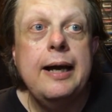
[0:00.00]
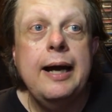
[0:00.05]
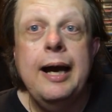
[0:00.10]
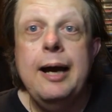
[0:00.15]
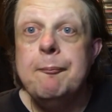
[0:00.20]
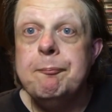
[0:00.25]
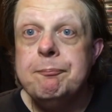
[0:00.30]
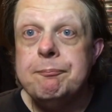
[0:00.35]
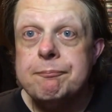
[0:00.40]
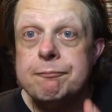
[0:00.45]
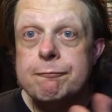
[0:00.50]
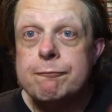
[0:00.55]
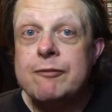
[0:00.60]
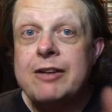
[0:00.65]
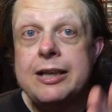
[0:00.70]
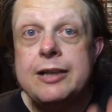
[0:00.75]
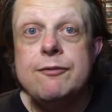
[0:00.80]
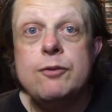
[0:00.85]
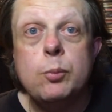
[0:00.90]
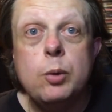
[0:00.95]
Thank
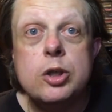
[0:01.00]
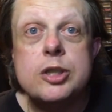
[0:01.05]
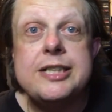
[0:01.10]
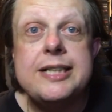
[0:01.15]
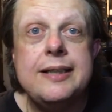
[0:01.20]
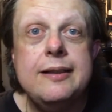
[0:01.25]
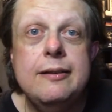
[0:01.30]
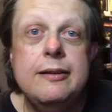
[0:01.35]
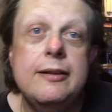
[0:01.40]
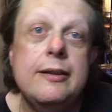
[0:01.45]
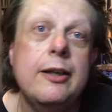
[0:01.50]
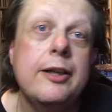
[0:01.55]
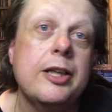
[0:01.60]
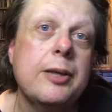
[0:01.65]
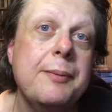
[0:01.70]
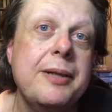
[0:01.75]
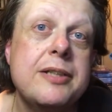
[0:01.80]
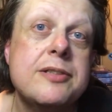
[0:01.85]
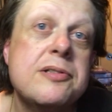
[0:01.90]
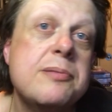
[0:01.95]
you for watching. Like,
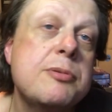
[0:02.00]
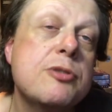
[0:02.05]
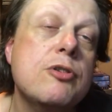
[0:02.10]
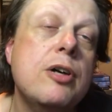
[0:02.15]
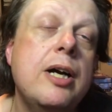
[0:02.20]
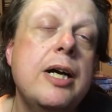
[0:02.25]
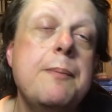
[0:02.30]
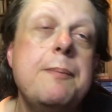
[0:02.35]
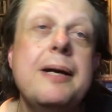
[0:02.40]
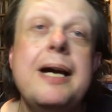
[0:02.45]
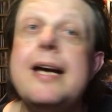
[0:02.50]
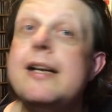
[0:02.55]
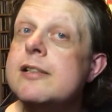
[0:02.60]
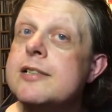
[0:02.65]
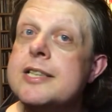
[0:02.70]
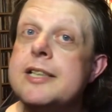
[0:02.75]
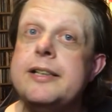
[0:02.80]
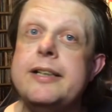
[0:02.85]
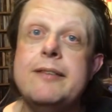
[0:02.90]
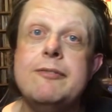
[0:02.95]
comment and subscribe, and I'll
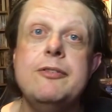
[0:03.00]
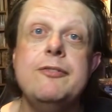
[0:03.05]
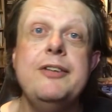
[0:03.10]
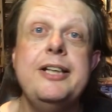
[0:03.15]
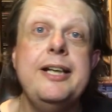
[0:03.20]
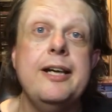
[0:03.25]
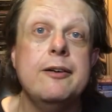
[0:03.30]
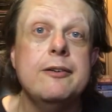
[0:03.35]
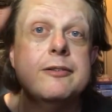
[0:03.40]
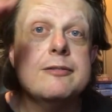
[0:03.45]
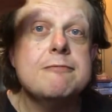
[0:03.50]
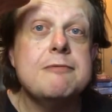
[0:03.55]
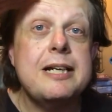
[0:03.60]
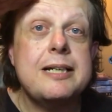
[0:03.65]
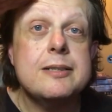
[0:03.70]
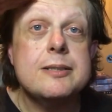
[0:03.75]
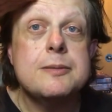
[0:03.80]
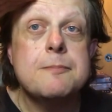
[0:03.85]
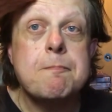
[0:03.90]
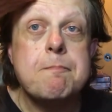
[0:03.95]
see you in another video.
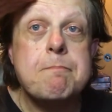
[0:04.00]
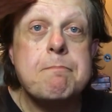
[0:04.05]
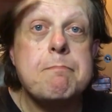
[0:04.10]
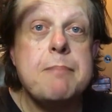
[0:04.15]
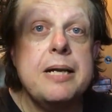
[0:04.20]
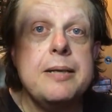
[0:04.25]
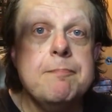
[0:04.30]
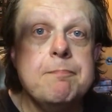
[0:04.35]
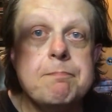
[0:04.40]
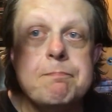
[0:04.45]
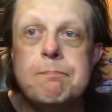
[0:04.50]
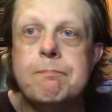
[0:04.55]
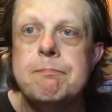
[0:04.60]
Thanks. Bye.